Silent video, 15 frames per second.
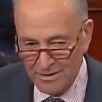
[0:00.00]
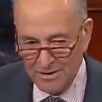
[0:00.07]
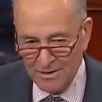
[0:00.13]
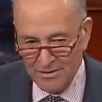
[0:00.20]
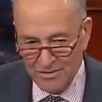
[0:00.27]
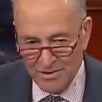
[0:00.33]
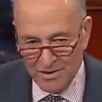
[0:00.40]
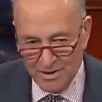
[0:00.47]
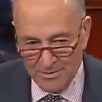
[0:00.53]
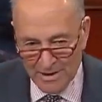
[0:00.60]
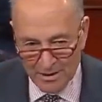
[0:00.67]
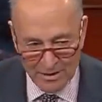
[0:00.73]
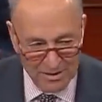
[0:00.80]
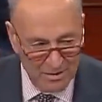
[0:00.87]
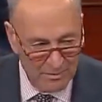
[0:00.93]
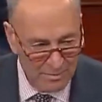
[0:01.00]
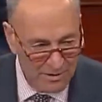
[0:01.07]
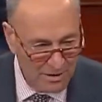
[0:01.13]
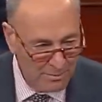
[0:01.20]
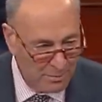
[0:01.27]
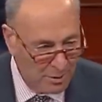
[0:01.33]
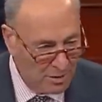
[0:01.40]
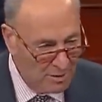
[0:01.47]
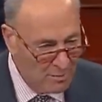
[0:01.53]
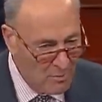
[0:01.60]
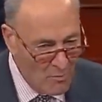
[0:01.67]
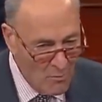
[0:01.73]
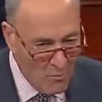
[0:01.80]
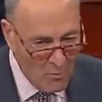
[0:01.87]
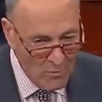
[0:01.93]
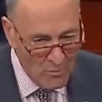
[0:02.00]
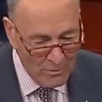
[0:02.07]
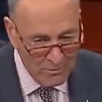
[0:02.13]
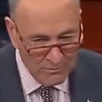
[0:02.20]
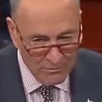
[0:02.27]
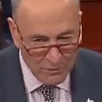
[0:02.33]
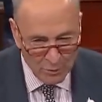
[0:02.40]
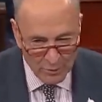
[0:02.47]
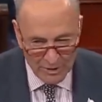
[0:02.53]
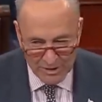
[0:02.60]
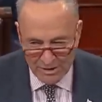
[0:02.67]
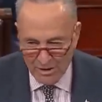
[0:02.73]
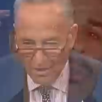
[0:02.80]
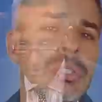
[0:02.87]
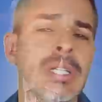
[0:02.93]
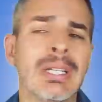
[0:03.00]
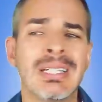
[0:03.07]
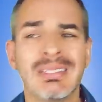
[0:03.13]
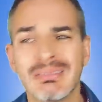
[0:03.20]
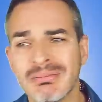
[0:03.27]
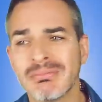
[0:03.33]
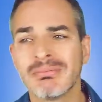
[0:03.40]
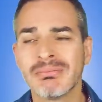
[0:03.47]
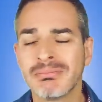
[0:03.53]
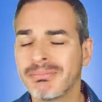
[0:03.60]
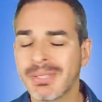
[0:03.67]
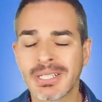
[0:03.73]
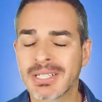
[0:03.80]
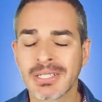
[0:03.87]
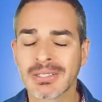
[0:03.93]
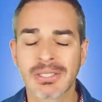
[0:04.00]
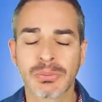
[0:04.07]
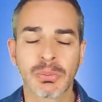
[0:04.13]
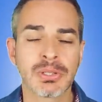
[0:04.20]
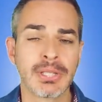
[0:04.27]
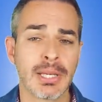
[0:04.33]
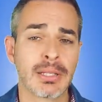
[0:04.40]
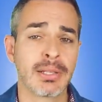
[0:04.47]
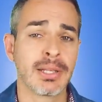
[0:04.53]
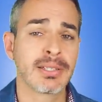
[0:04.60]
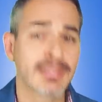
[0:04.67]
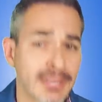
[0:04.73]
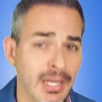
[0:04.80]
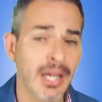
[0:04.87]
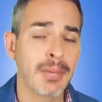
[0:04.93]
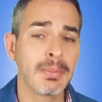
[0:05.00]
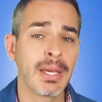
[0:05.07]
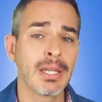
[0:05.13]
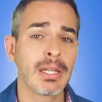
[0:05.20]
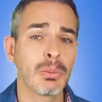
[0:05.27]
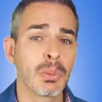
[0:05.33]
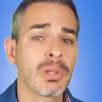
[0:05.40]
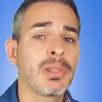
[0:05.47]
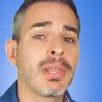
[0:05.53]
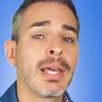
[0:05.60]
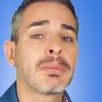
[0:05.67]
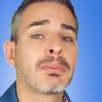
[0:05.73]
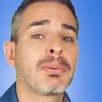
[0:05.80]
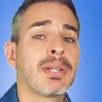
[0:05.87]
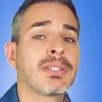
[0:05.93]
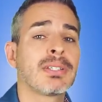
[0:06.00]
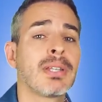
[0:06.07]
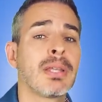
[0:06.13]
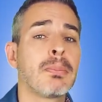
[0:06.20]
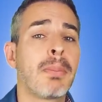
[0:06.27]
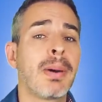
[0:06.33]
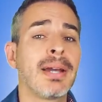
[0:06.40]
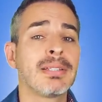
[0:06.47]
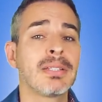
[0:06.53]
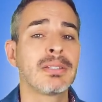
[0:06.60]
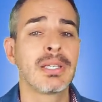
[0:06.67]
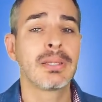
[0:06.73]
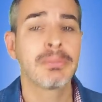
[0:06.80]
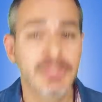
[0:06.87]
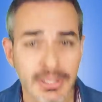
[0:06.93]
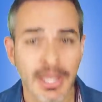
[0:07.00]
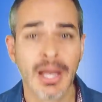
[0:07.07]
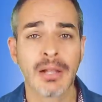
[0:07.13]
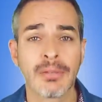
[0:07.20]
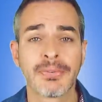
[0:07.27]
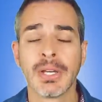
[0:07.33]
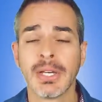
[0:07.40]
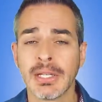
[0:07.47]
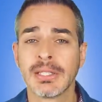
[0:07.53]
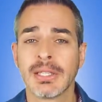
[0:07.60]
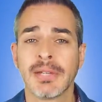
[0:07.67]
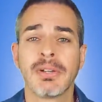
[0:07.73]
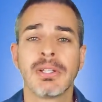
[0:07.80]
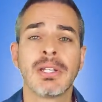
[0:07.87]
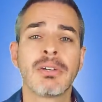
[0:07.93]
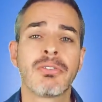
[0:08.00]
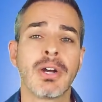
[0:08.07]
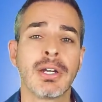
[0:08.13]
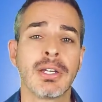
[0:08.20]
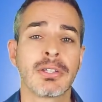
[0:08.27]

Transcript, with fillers: calories, and we will start with the good news because it will take less time and I will let President Biden himself give it a running